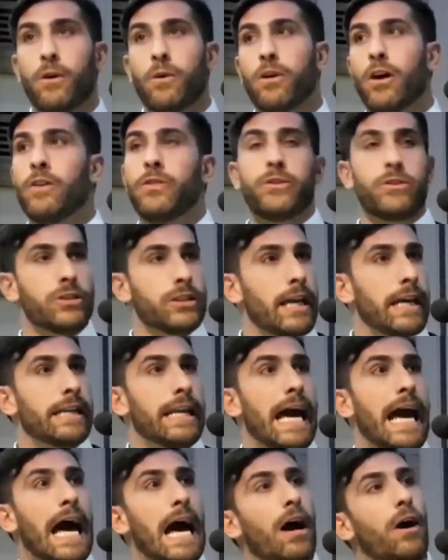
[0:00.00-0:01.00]
they don't
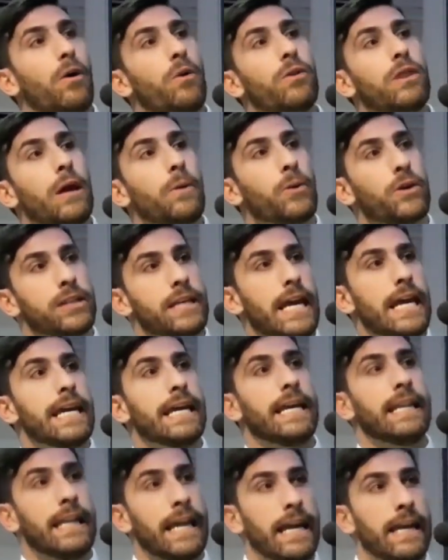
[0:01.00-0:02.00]
understand how they were
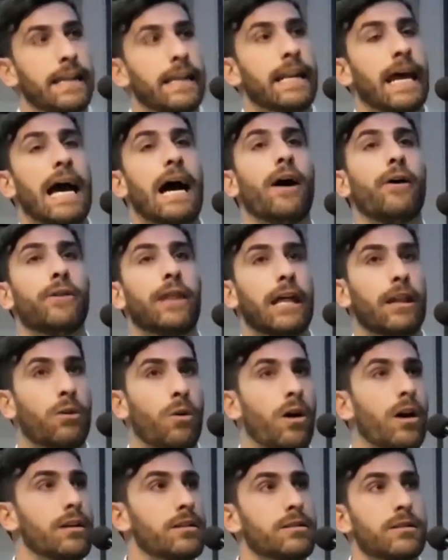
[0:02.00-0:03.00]
taken in and how
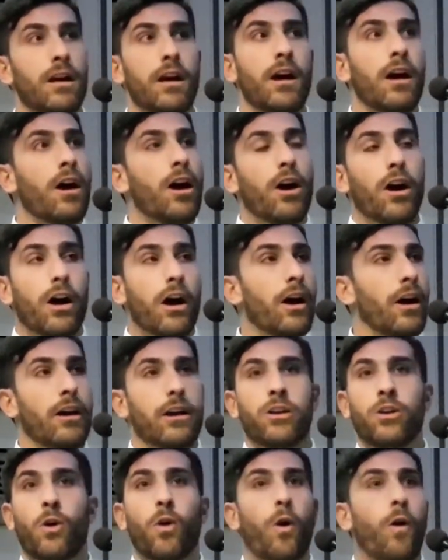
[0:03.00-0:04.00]
they lost,
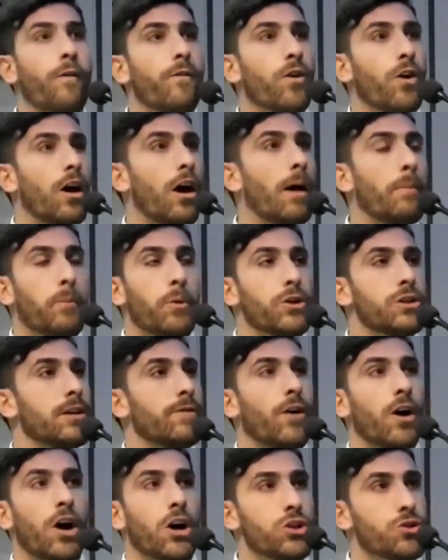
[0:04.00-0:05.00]
uh, you know, over
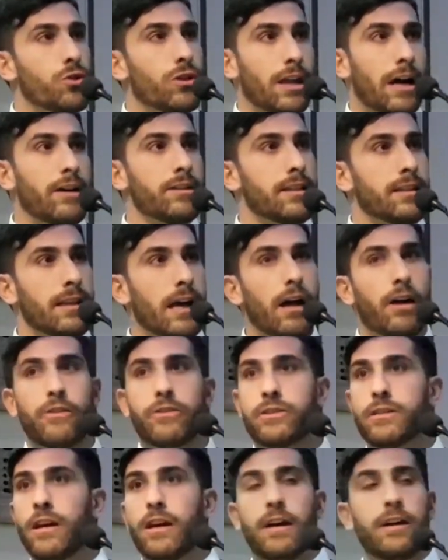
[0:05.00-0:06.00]
upwards of hundred thousand
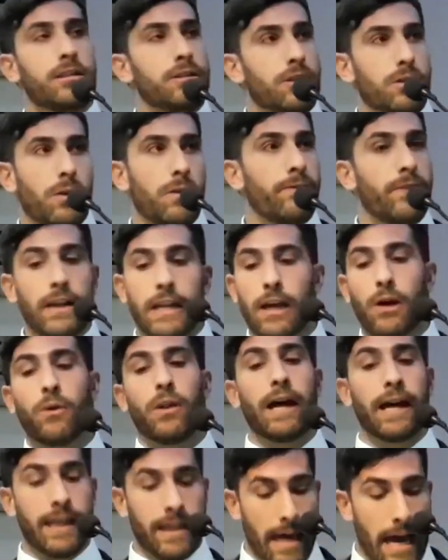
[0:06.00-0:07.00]
dollars to a
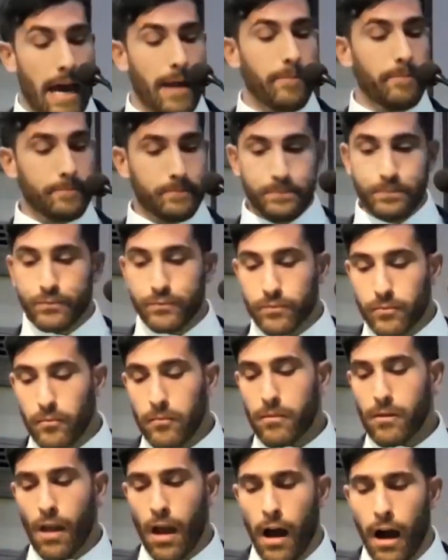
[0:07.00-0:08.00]
deal like that.
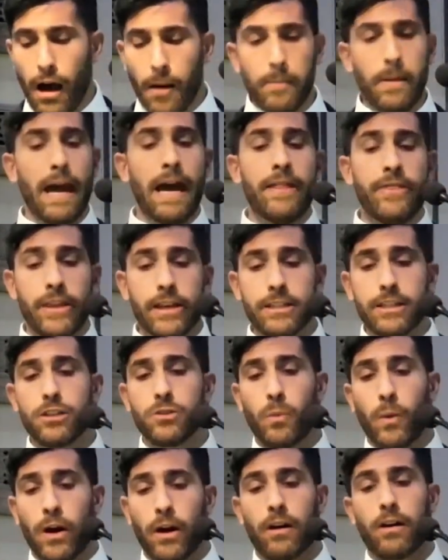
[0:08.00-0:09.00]
Um, and this
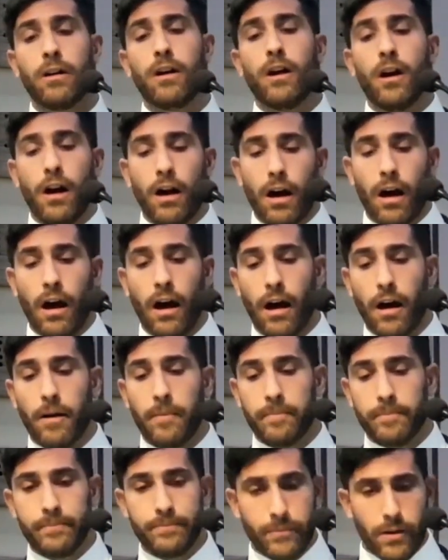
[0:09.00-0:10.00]
is where
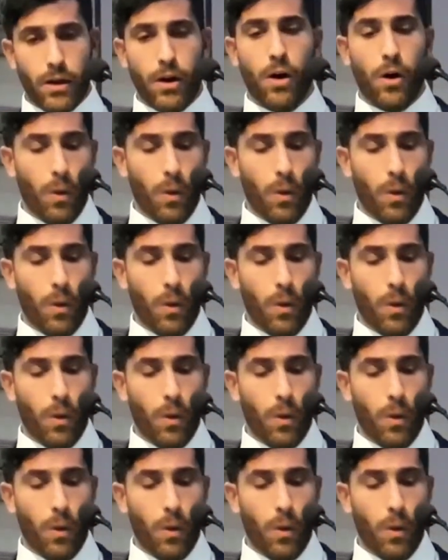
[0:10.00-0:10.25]
um,